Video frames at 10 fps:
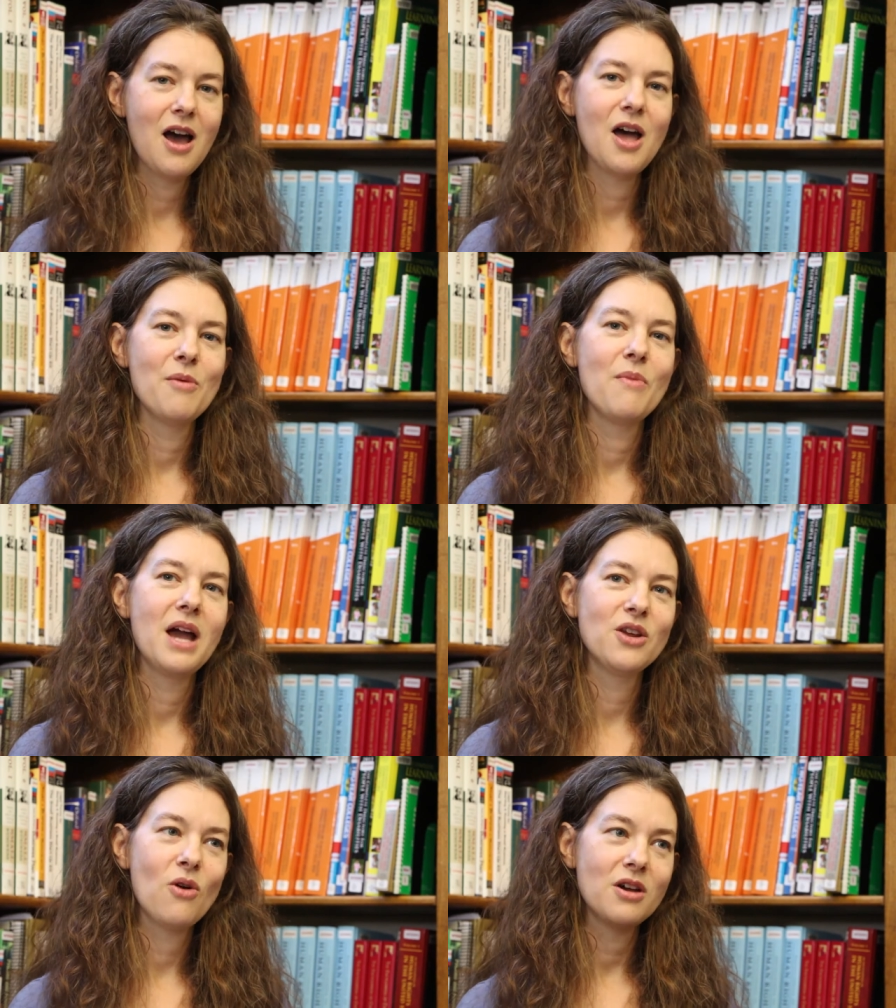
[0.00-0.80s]
Um,
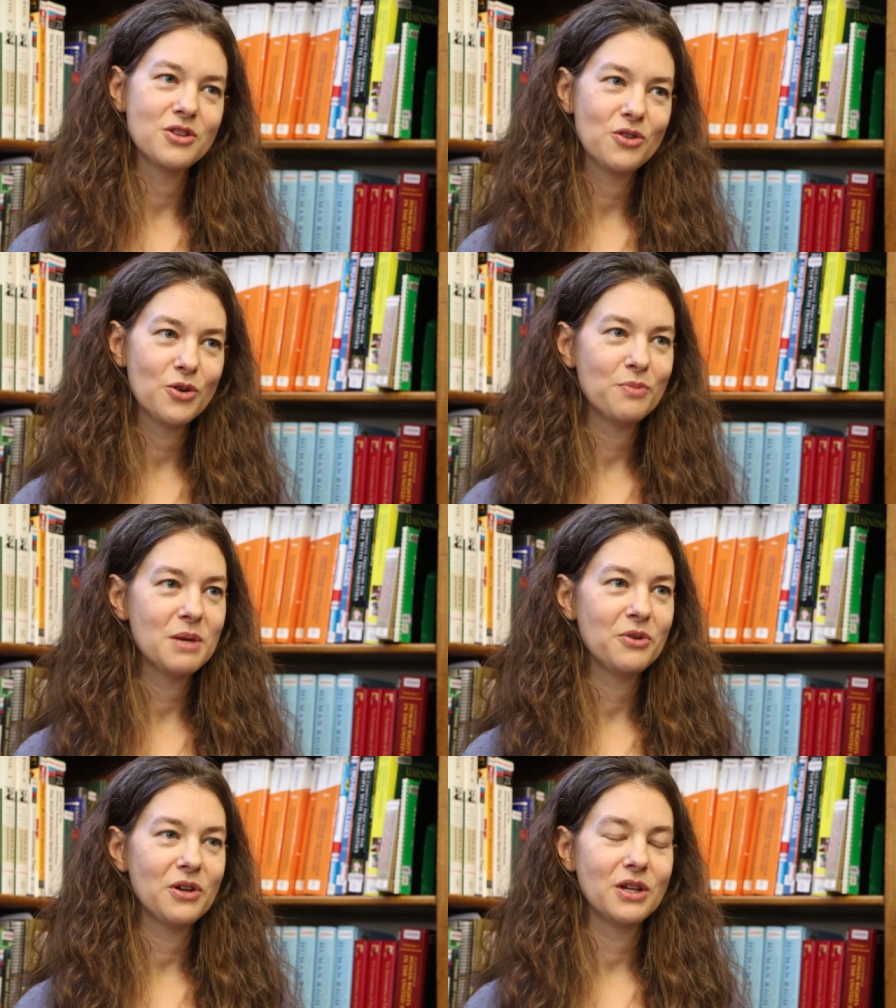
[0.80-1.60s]
I know also though
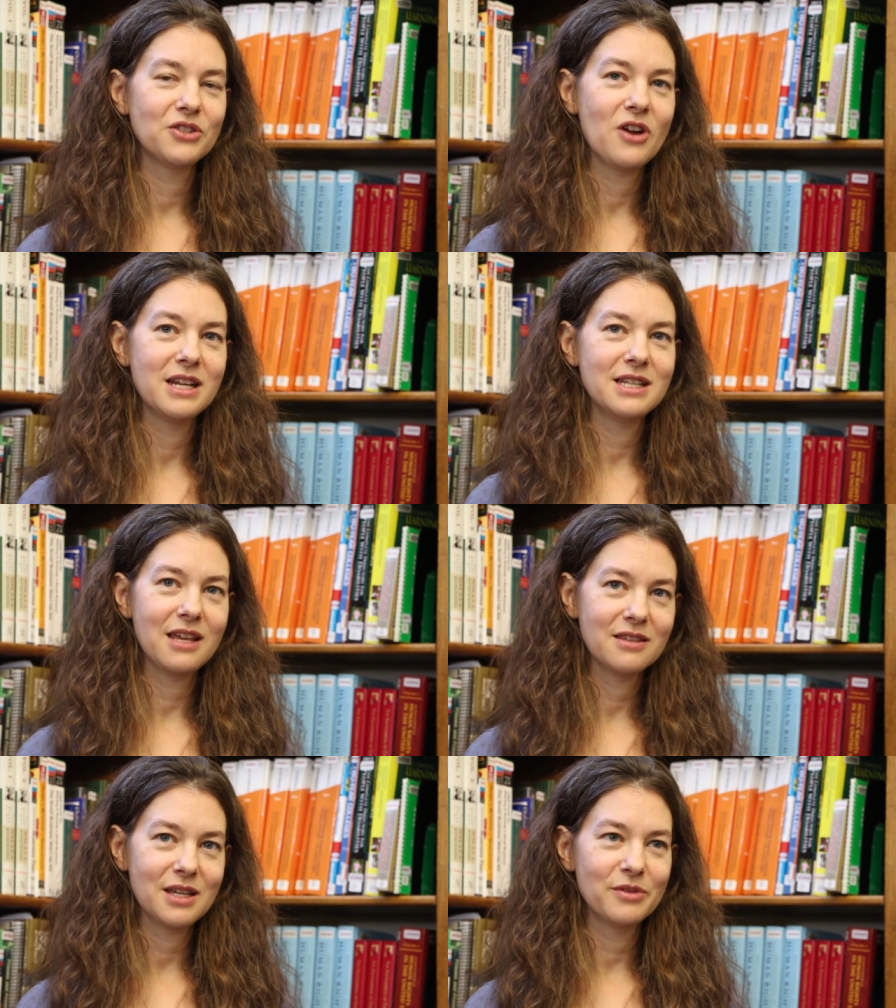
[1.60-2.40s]
people try to
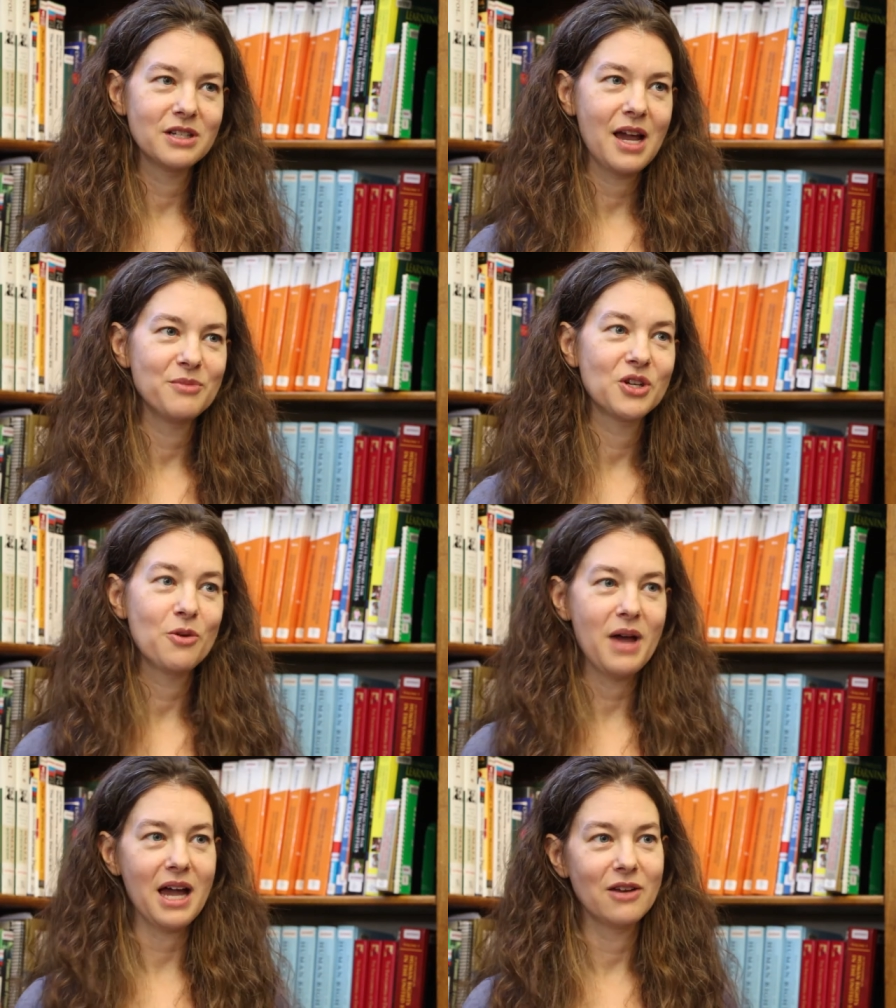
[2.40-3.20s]
take the summertime to
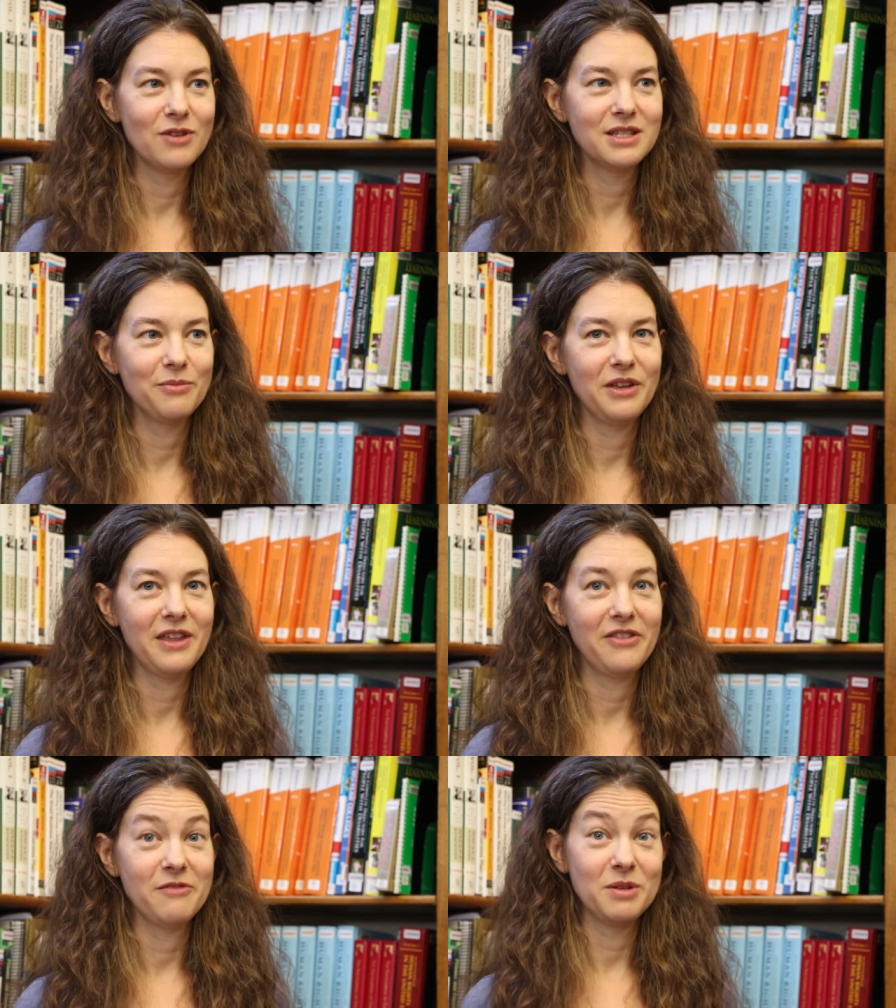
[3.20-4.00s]
go back and read something
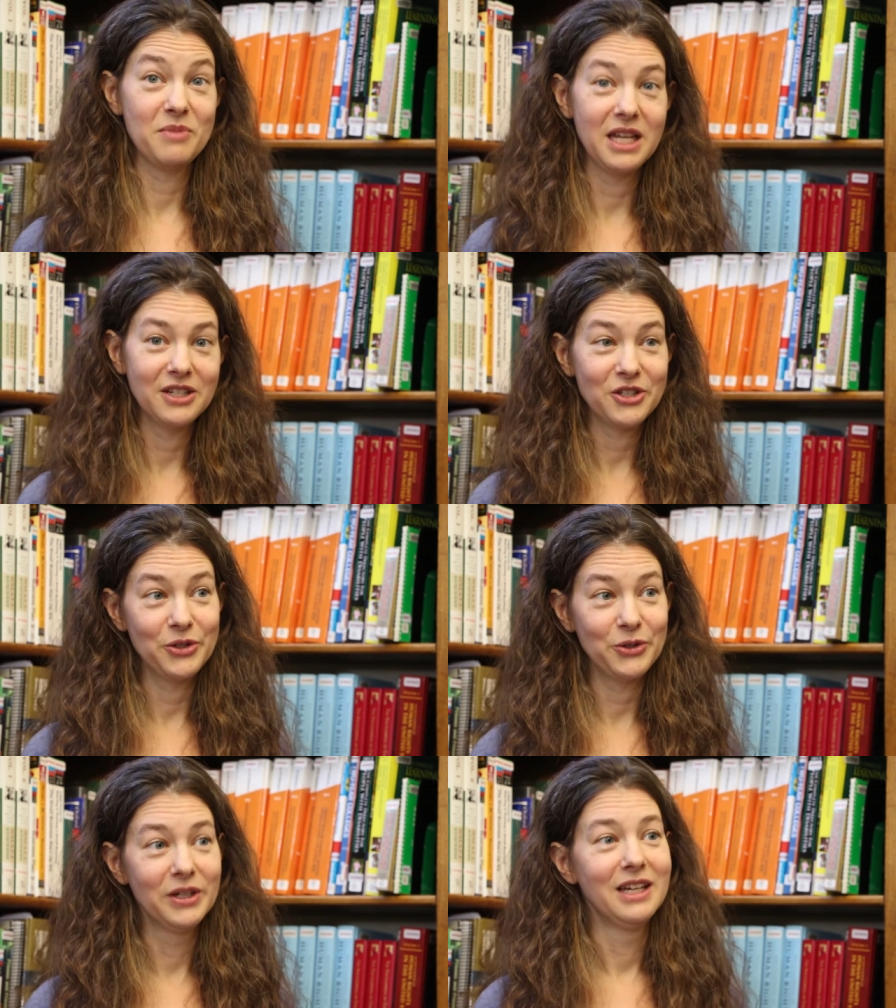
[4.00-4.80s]
that they've been meaning
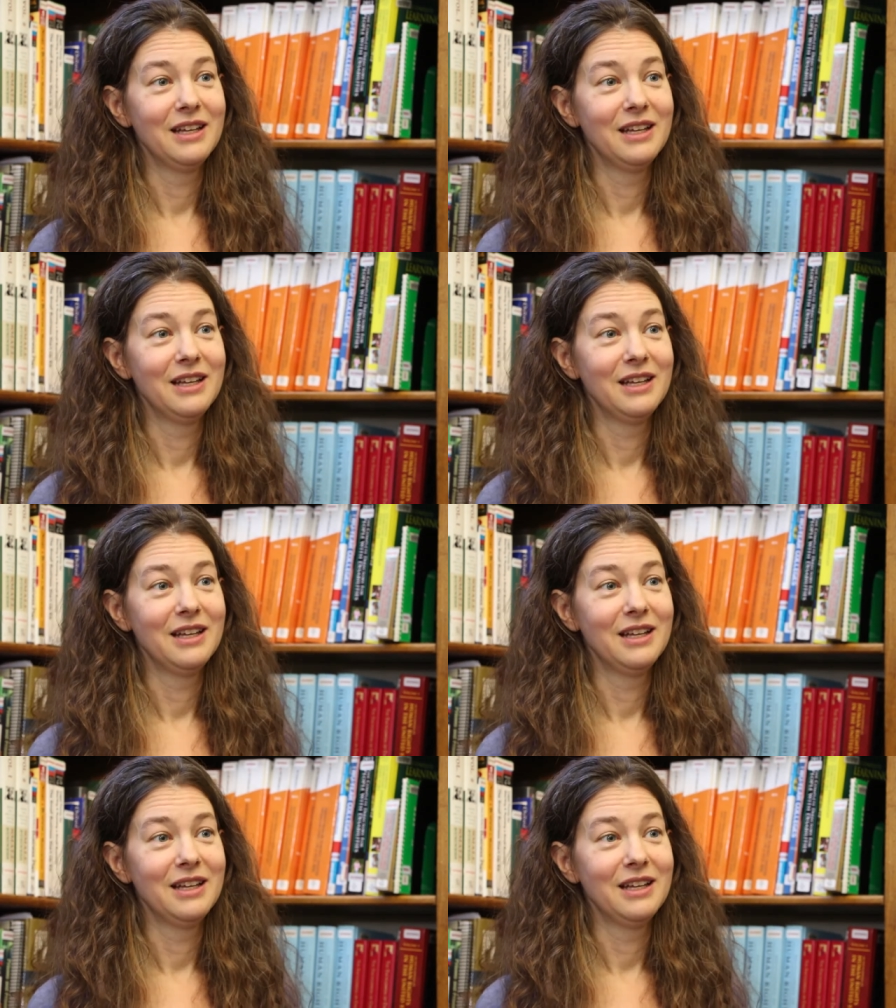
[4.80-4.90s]
to,